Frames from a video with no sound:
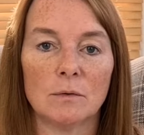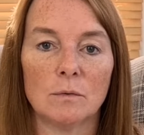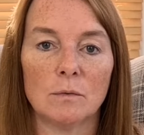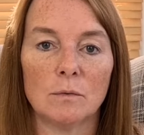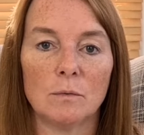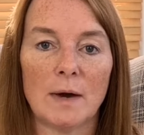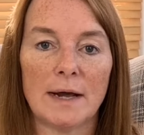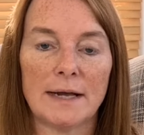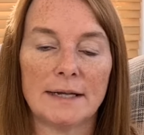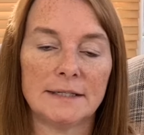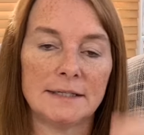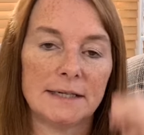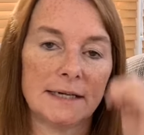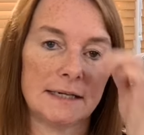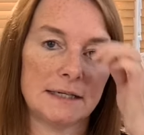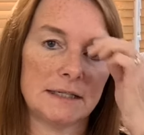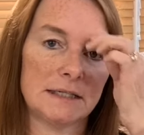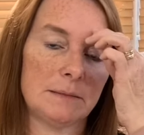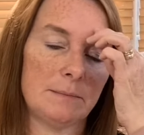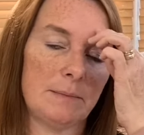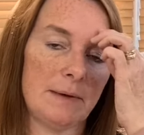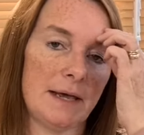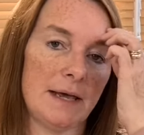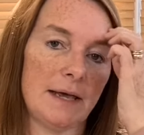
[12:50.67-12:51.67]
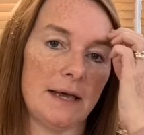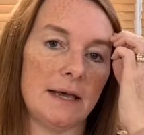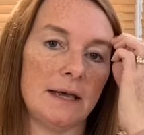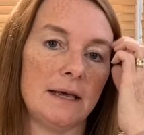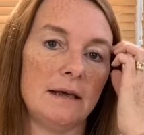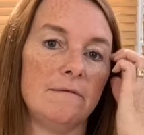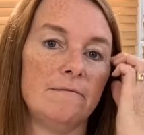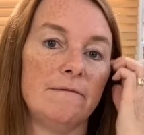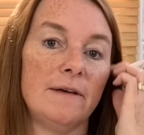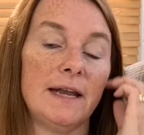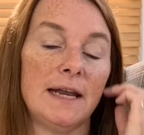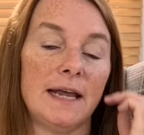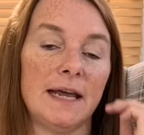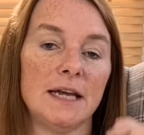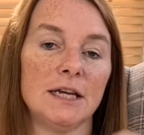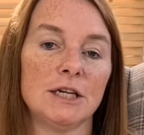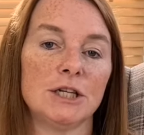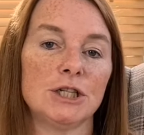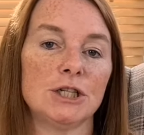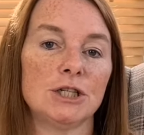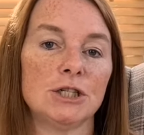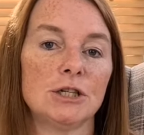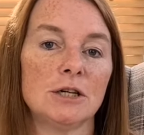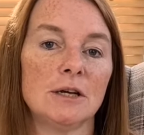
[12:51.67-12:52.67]
waiting to be
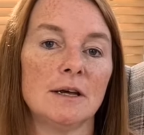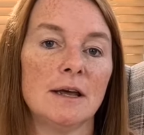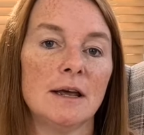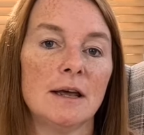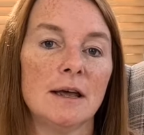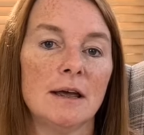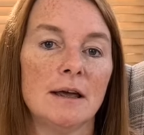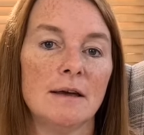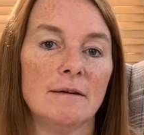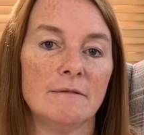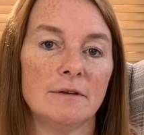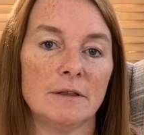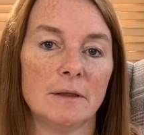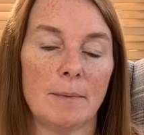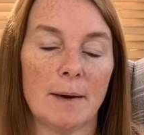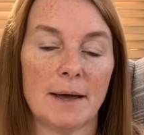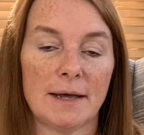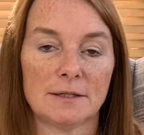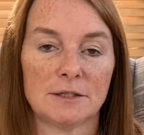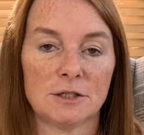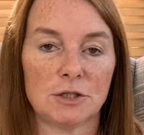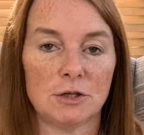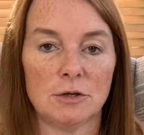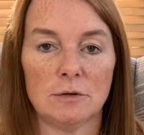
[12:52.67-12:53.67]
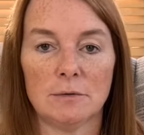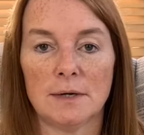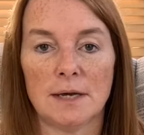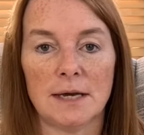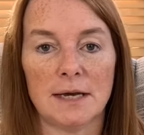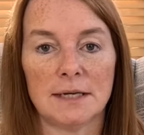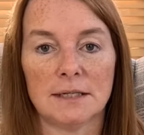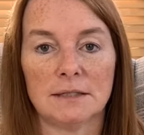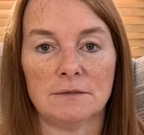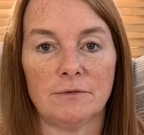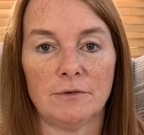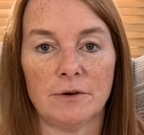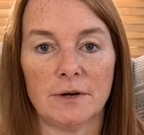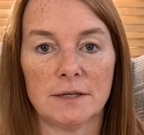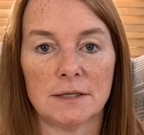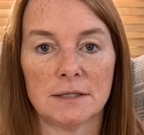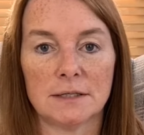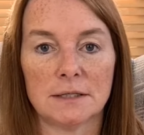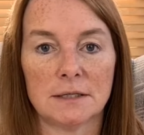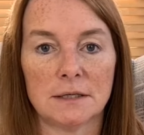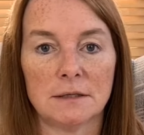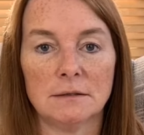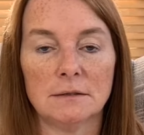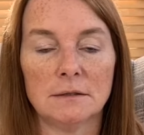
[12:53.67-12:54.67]
finished for the past 2 years, for
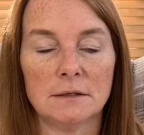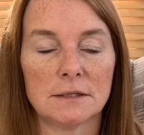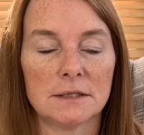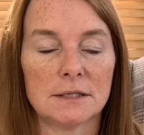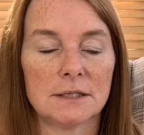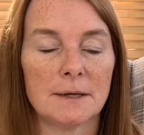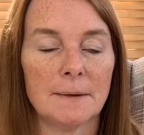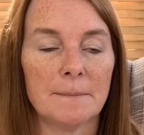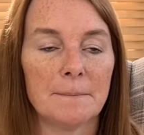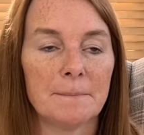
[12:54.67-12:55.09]
instance,